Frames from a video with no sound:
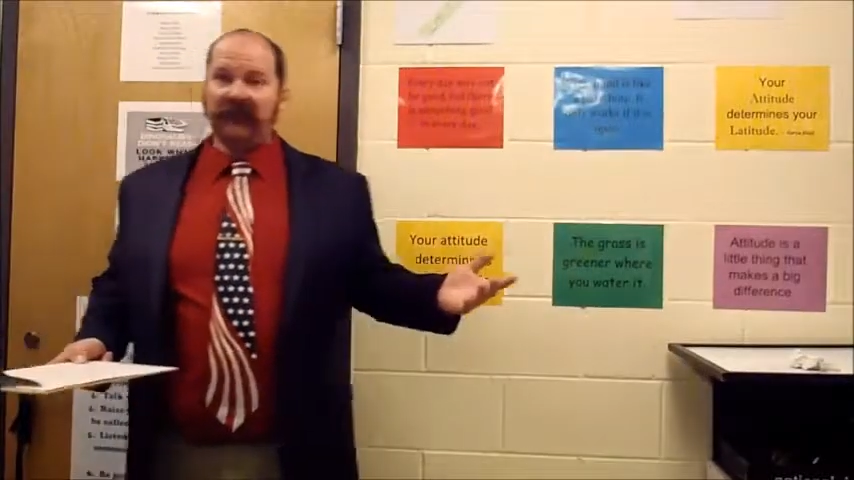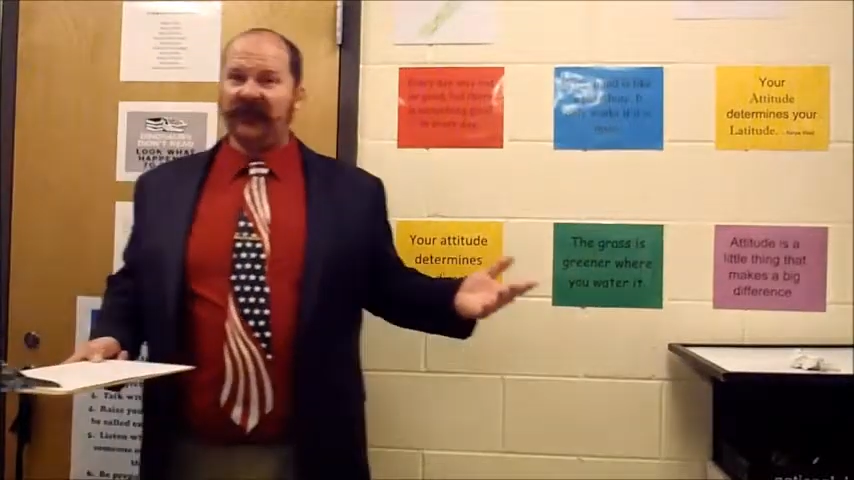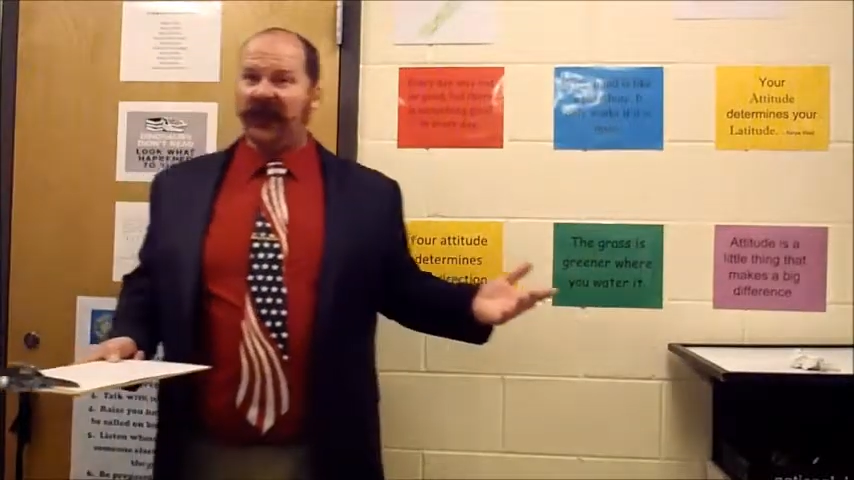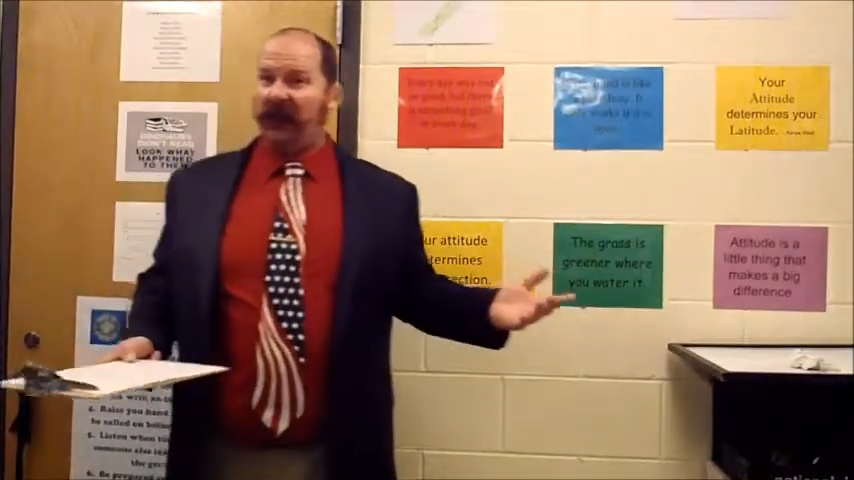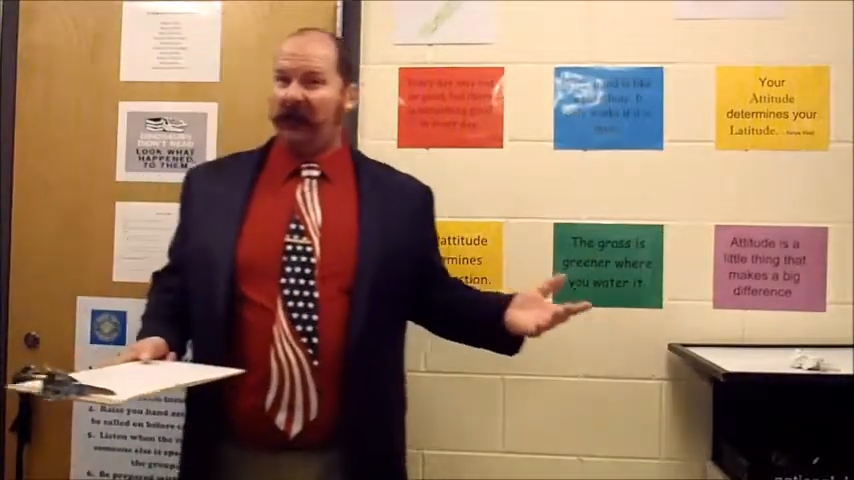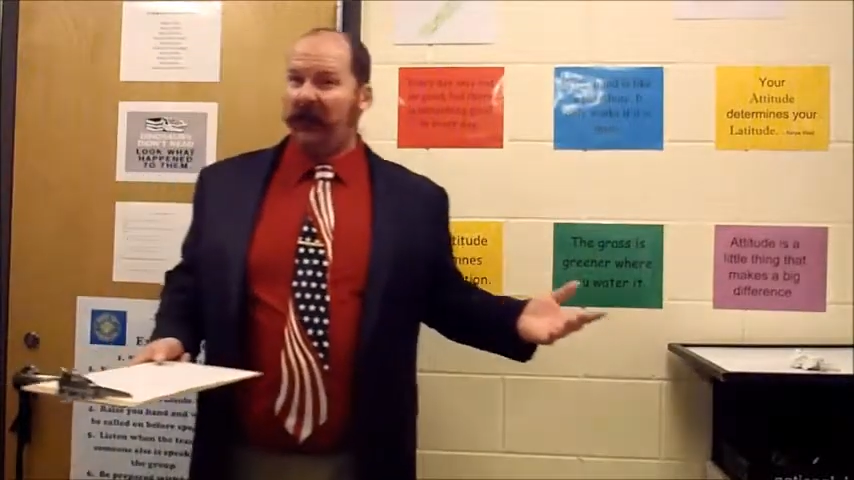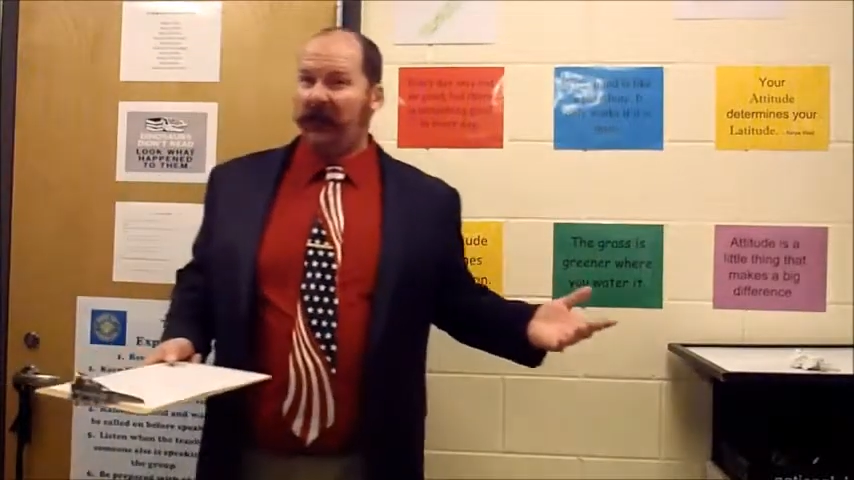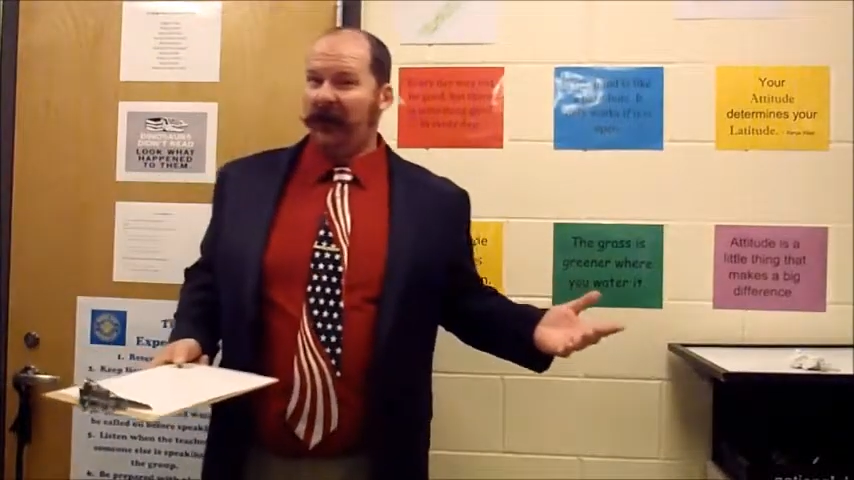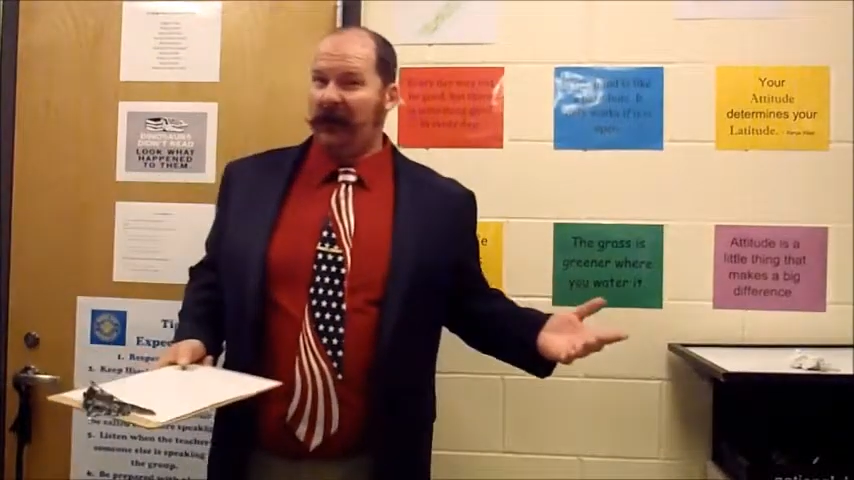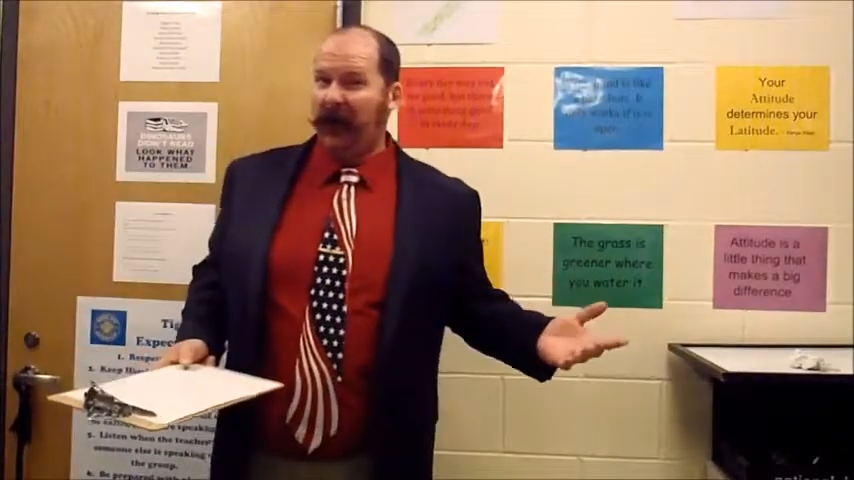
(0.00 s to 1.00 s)
Should I
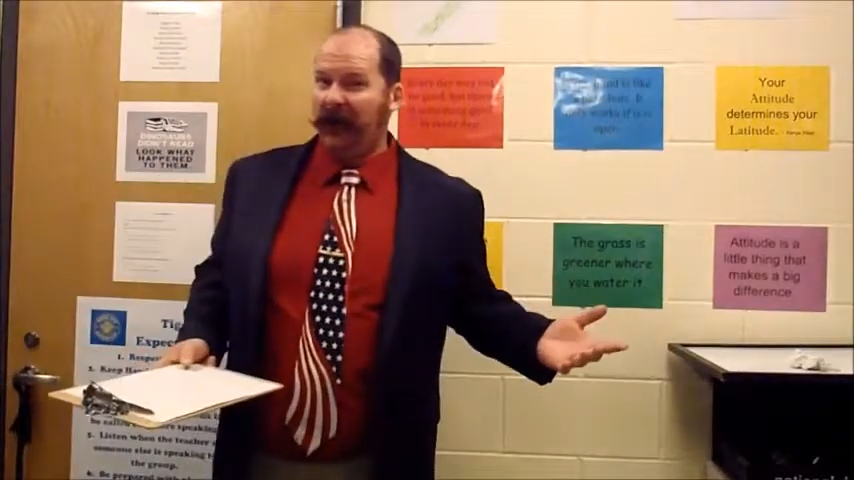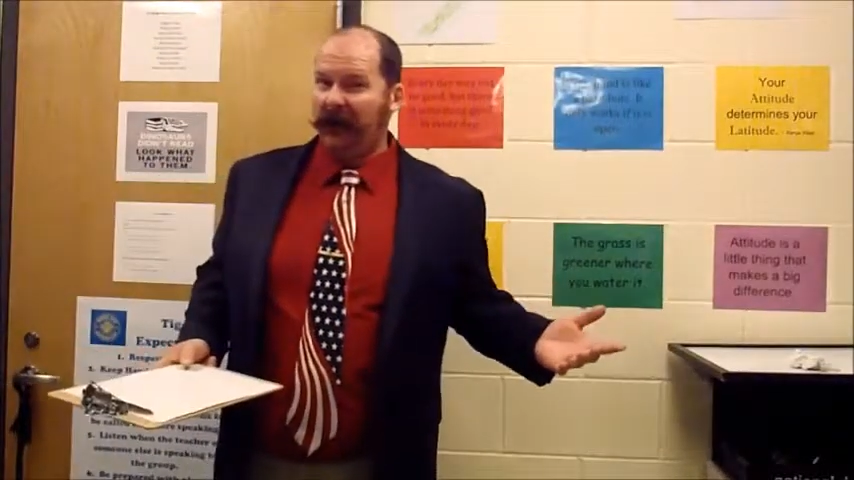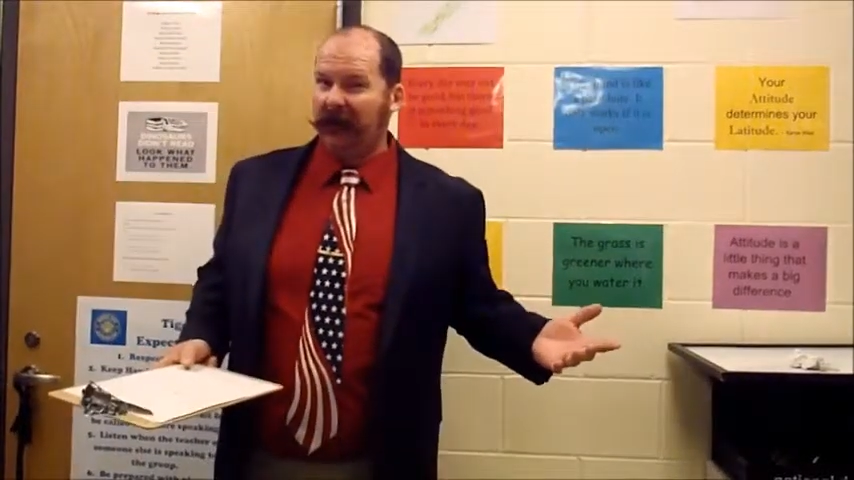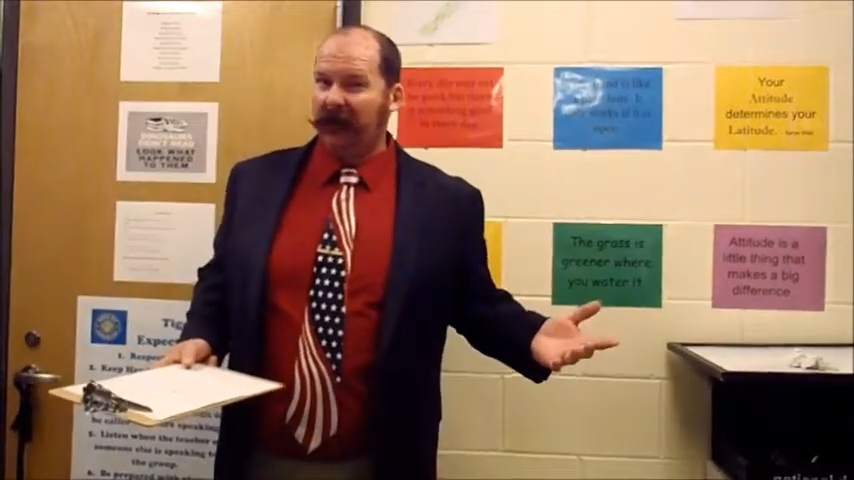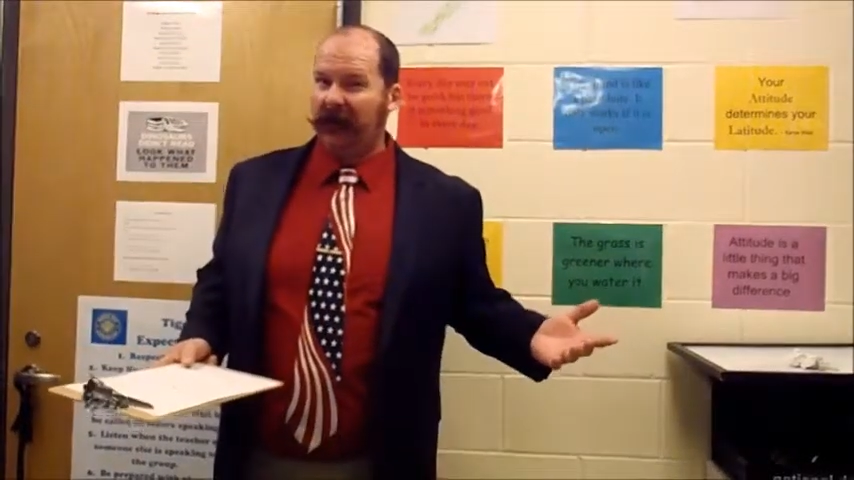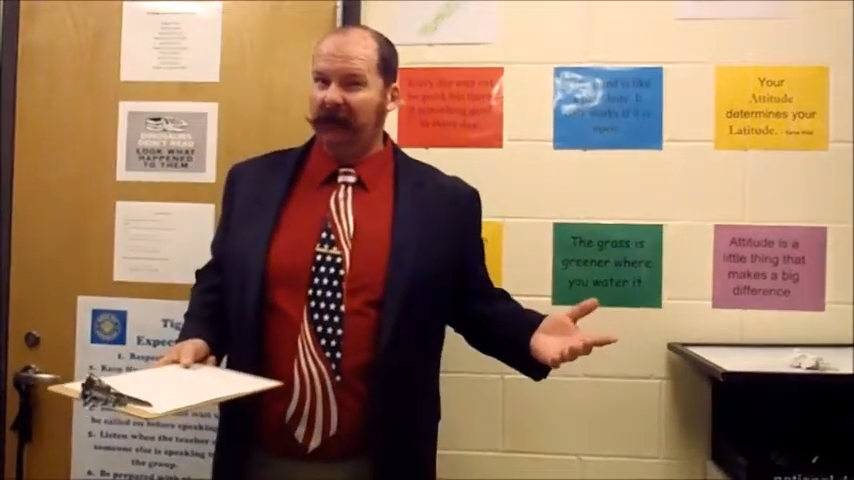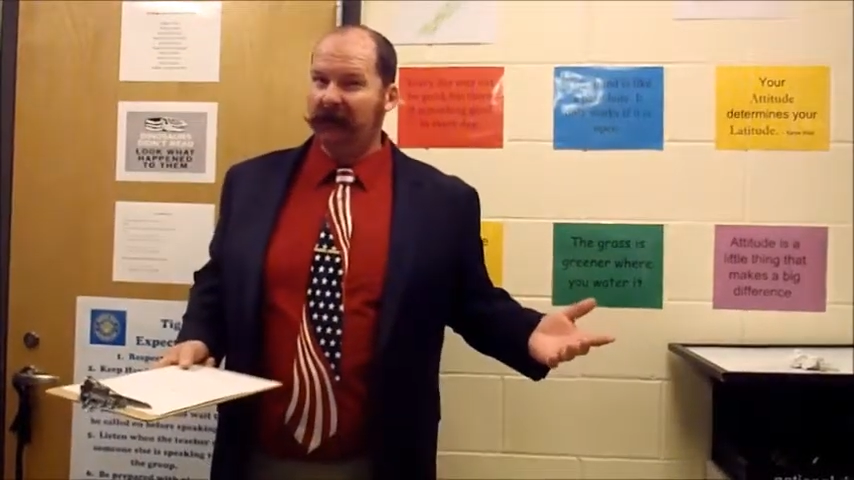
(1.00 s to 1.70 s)
remove the apostrophe?